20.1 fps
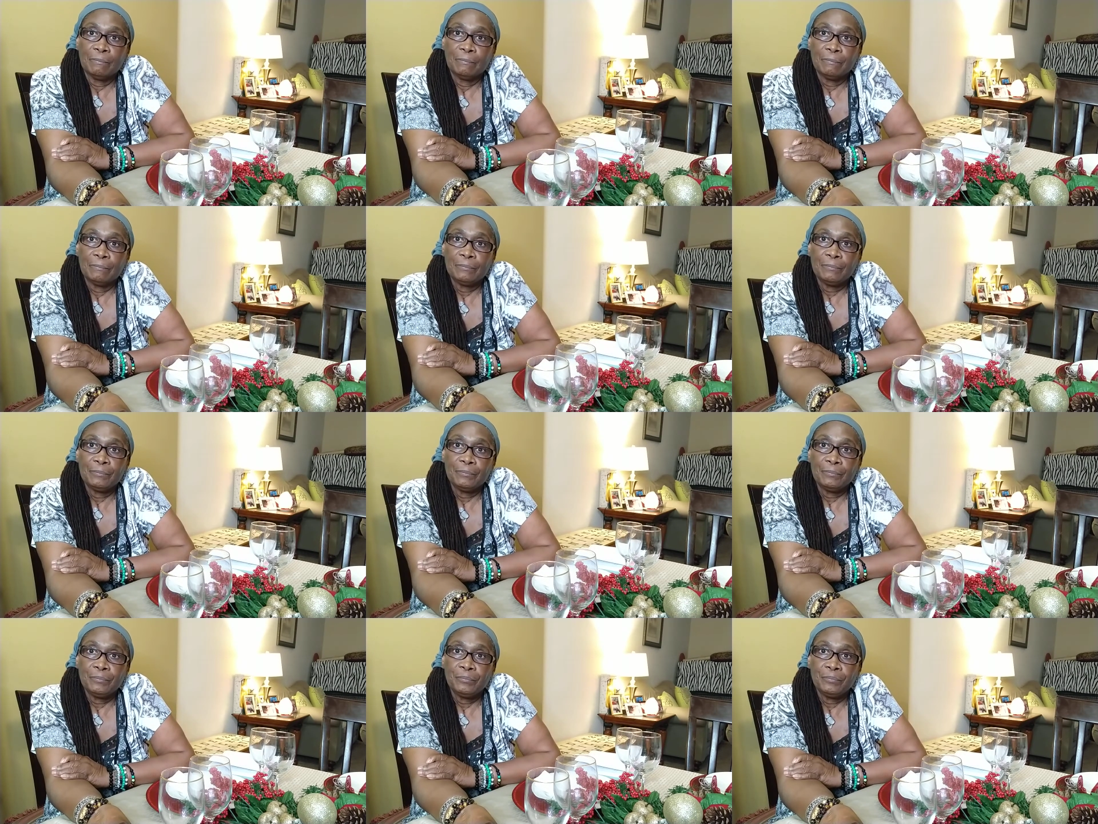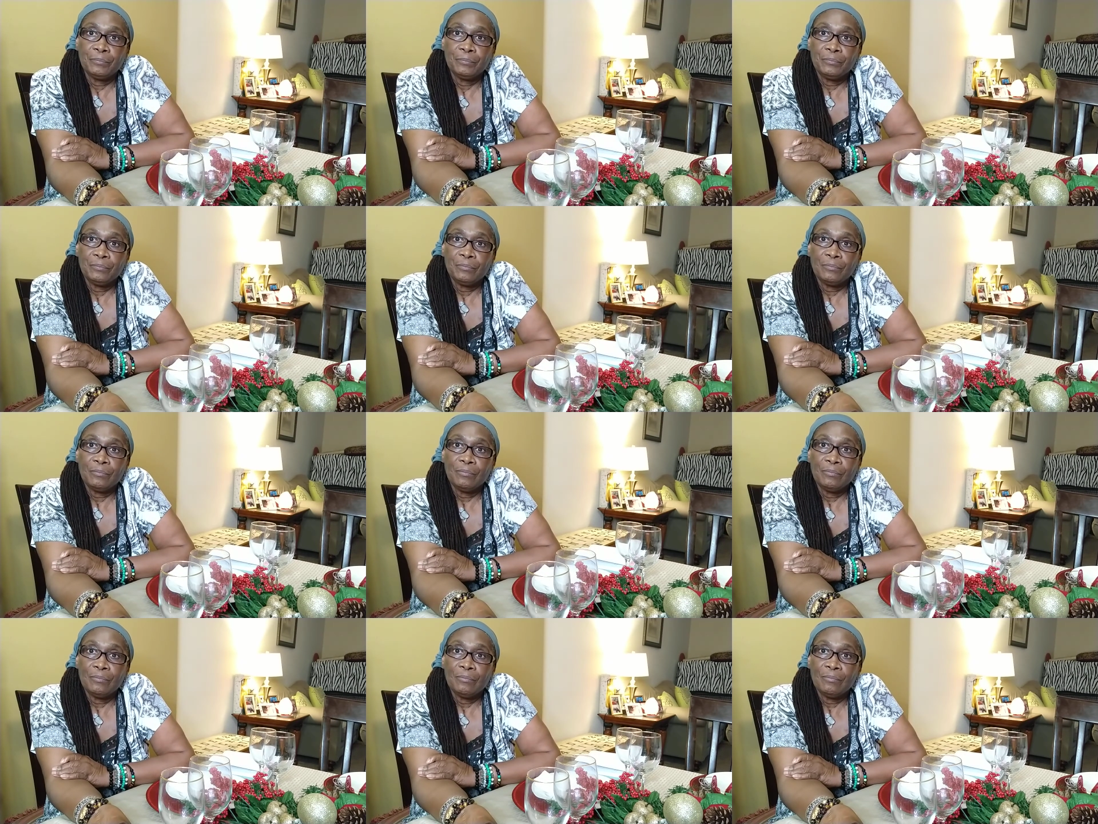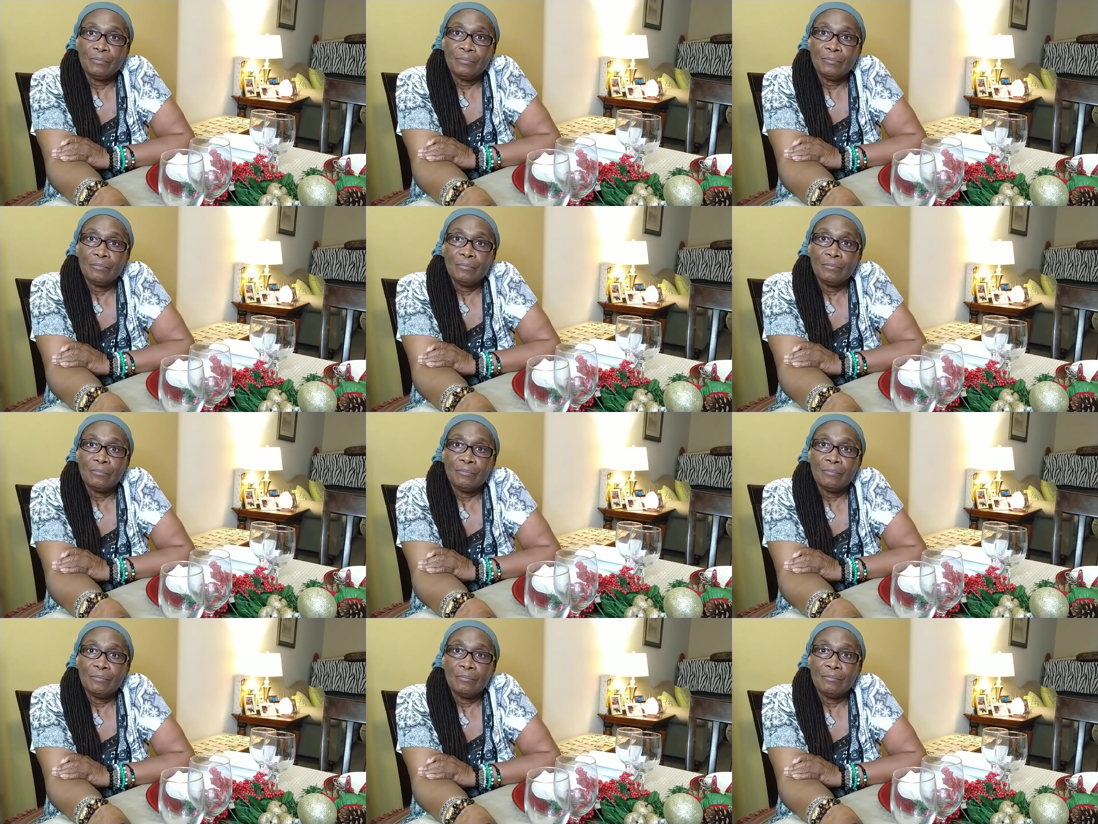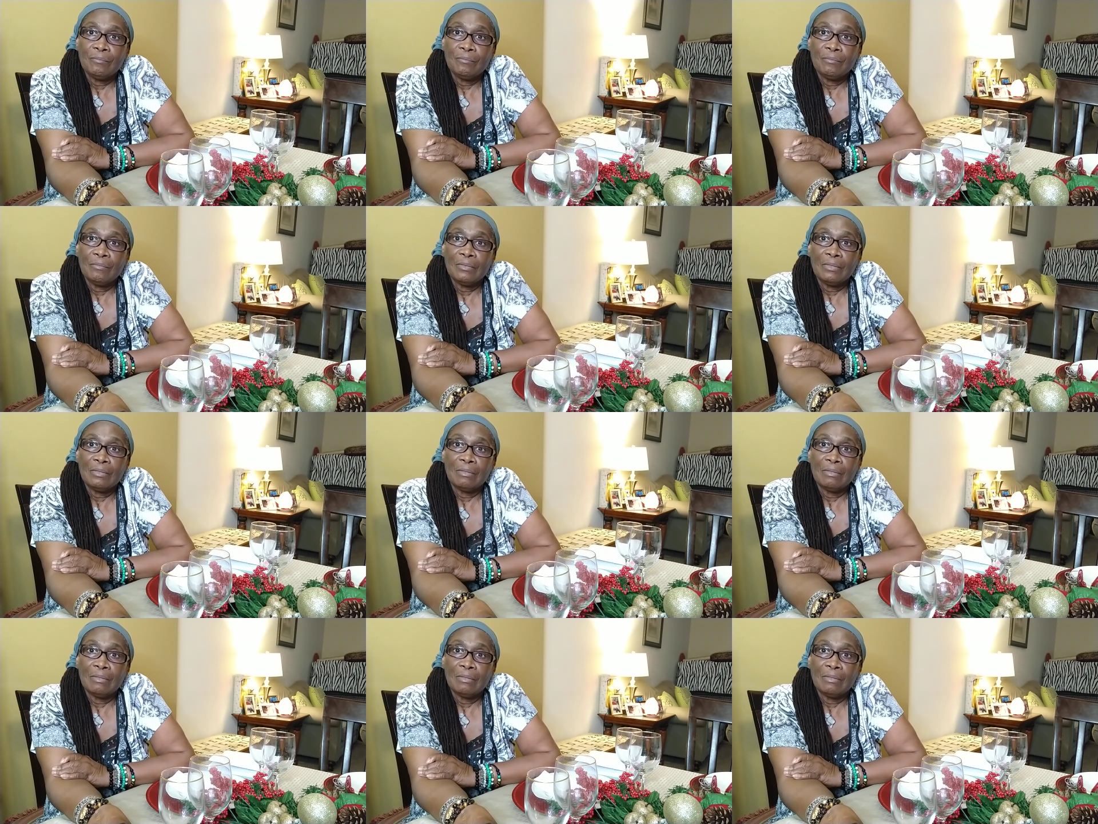Nobody speaks.